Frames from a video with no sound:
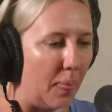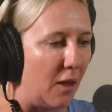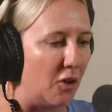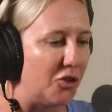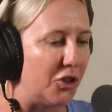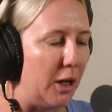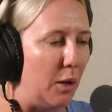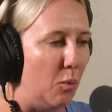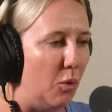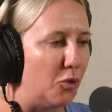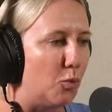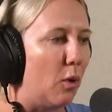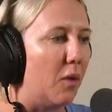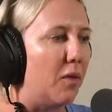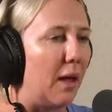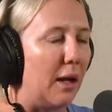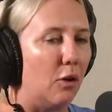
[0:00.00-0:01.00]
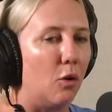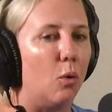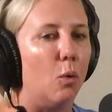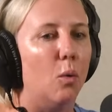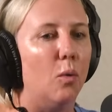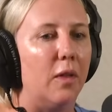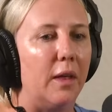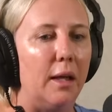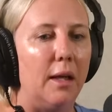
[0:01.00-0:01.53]
She was what they
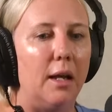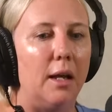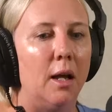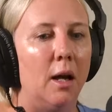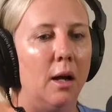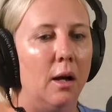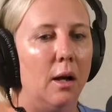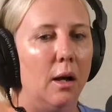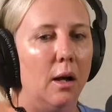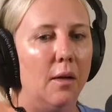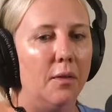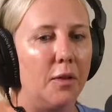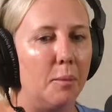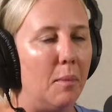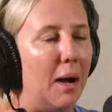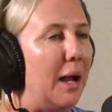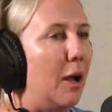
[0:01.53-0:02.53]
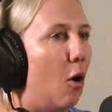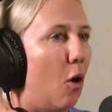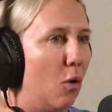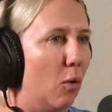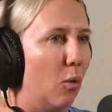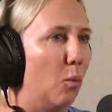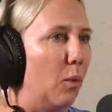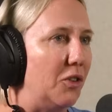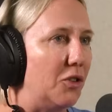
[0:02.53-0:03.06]
call the Mai
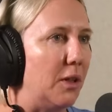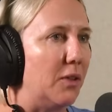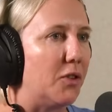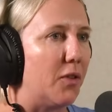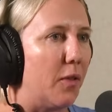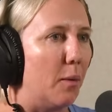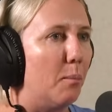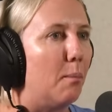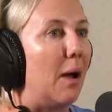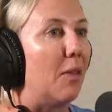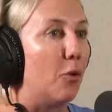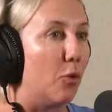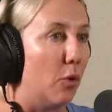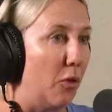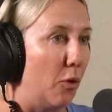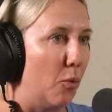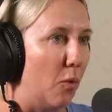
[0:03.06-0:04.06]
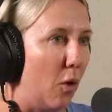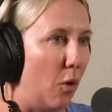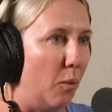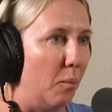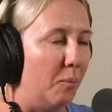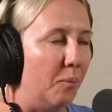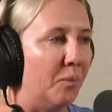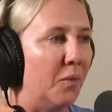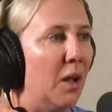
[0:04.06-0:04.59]
Hong, which is the mother of the
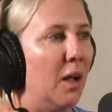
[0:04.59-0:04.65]
room.